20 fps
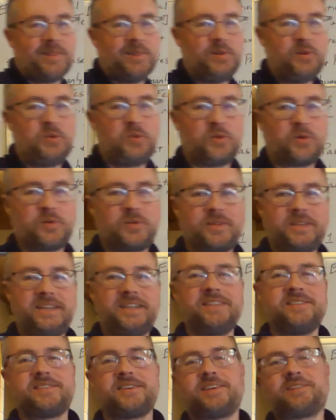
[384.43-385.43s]
Luther
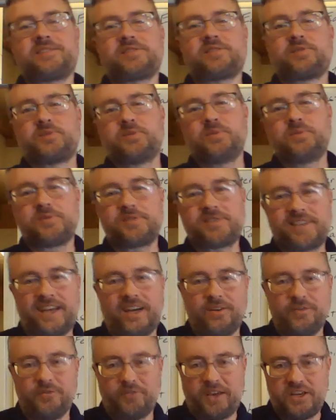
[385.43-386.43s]
leads us through
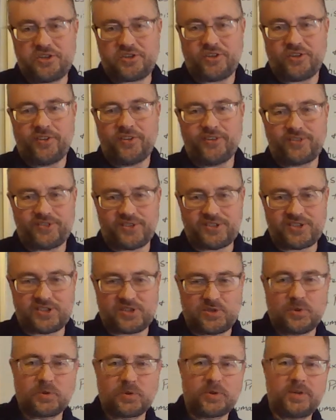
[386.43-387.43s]
salvation's
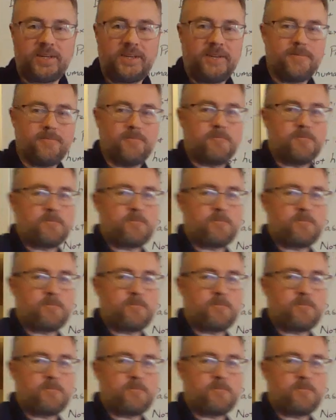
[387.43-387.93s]
story.